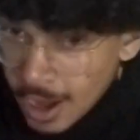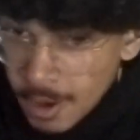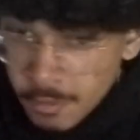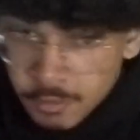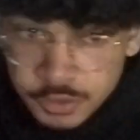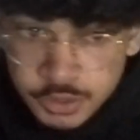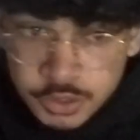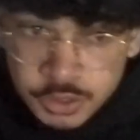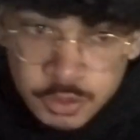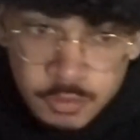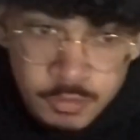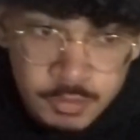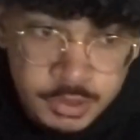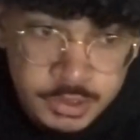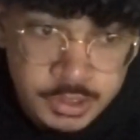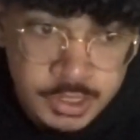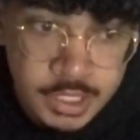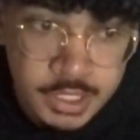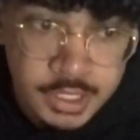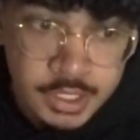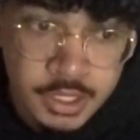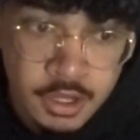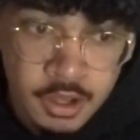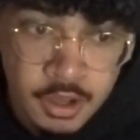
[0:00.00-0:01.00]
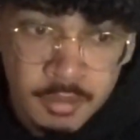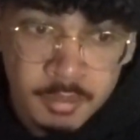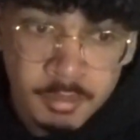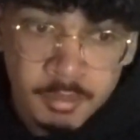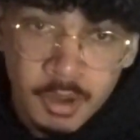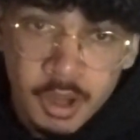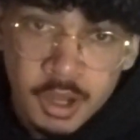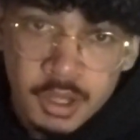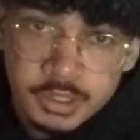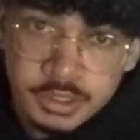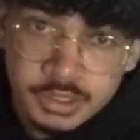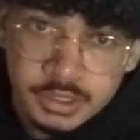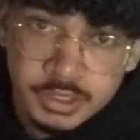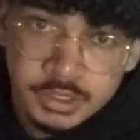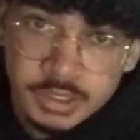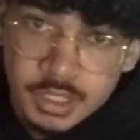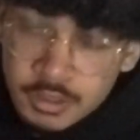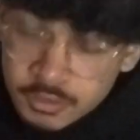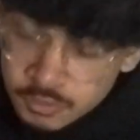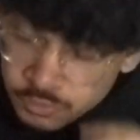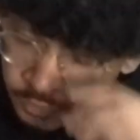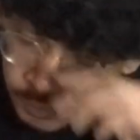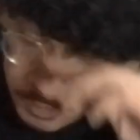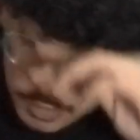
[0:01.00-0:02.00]
I was so excited to unbox these, I
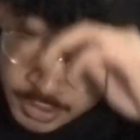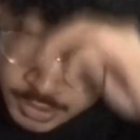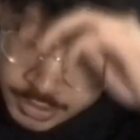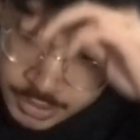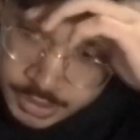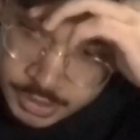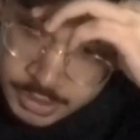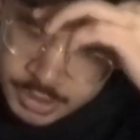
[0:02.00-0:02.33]
was rushing